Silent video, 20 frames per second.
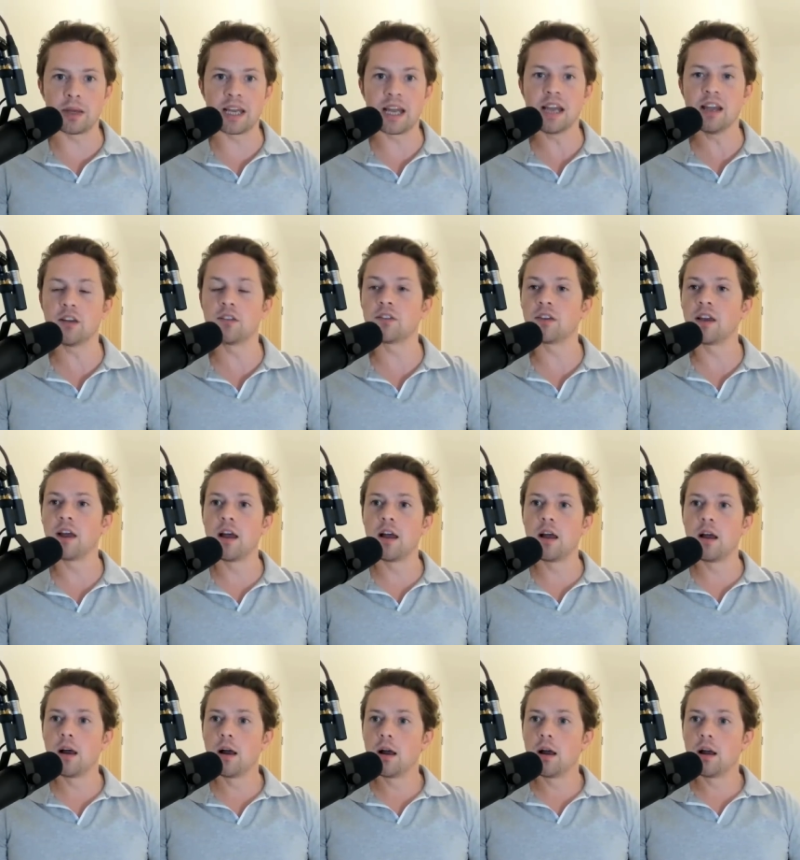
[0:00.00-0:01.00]
He has
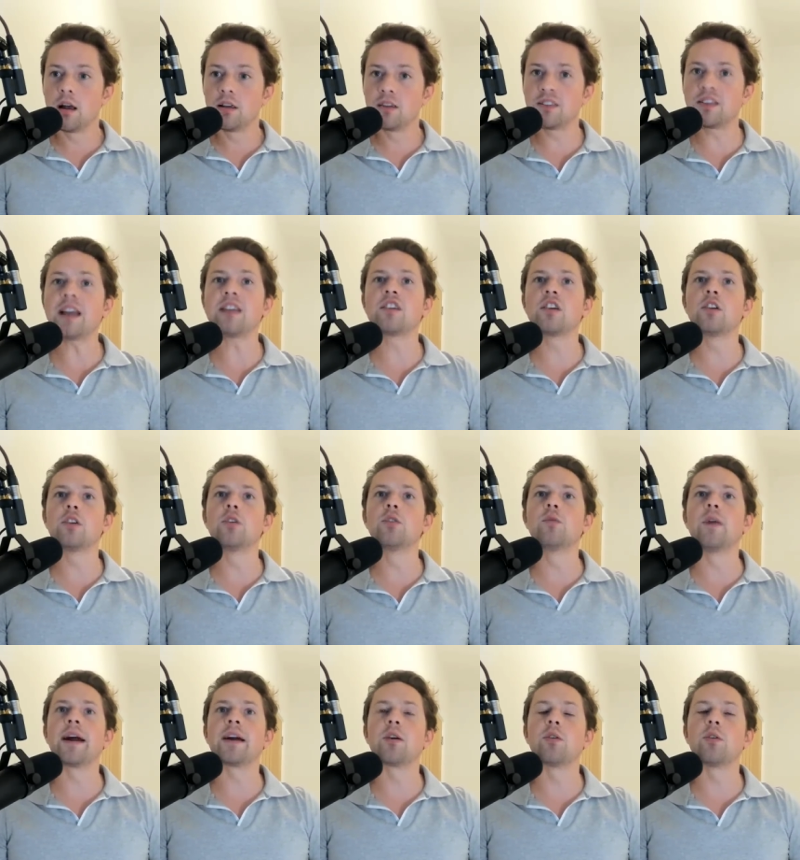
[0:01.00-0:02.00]
set a new
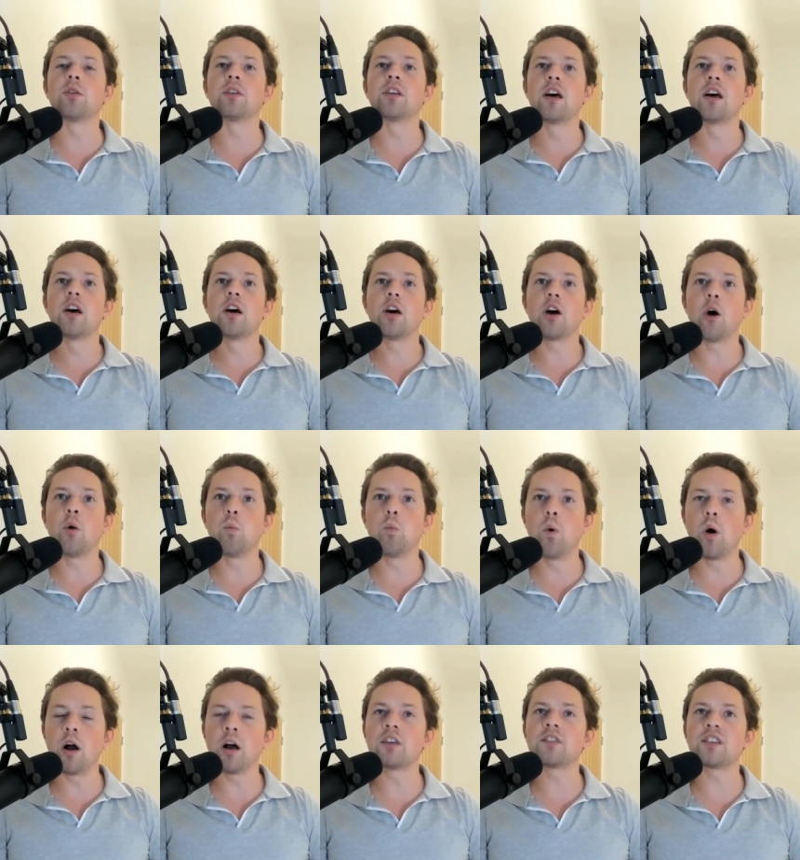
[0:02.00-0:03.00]
record, a
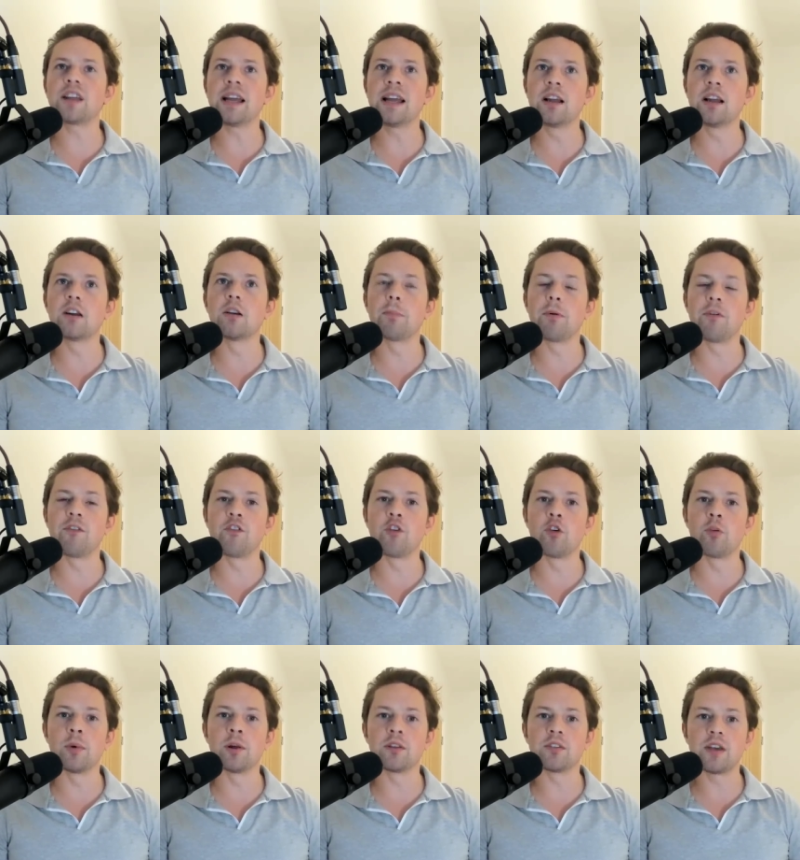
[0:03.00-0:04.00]
worst England
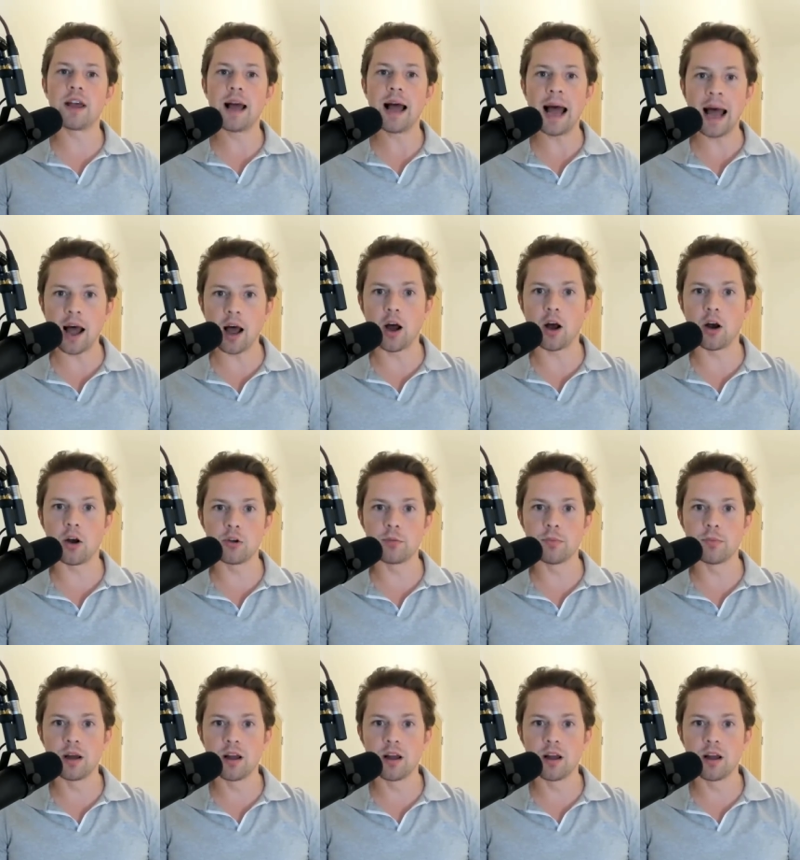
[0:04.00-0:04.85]
performance at home